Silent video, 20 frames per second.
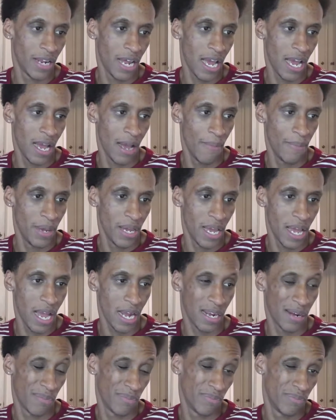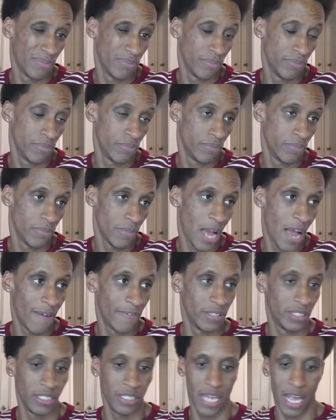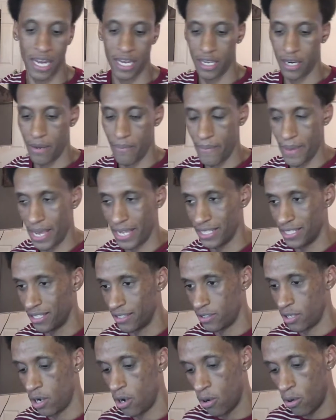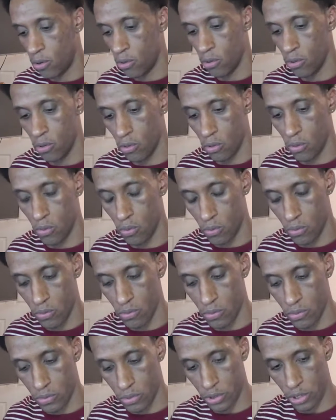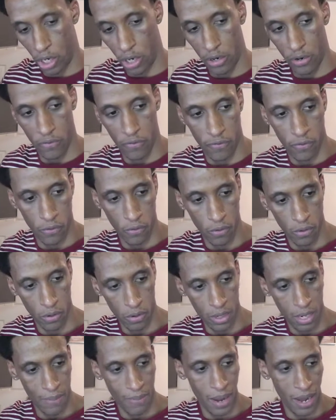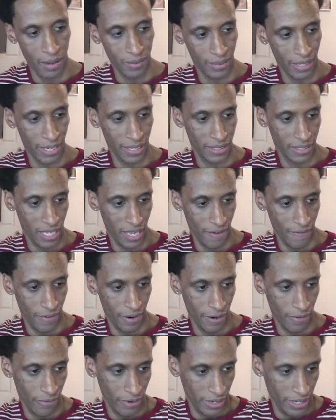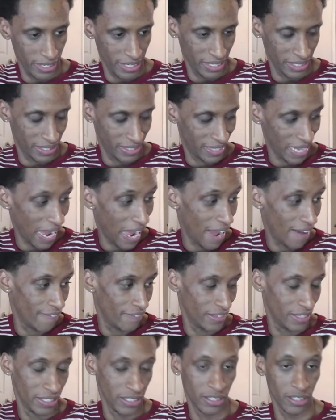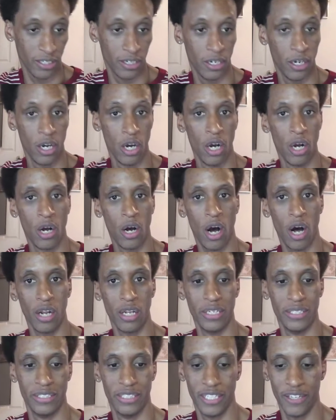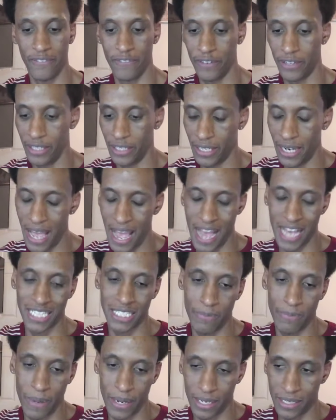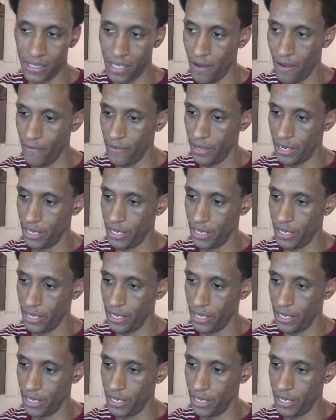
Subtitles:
I mean, I could have made this whole 34 about Thanksgiving and really just dive into all the different aspects of it.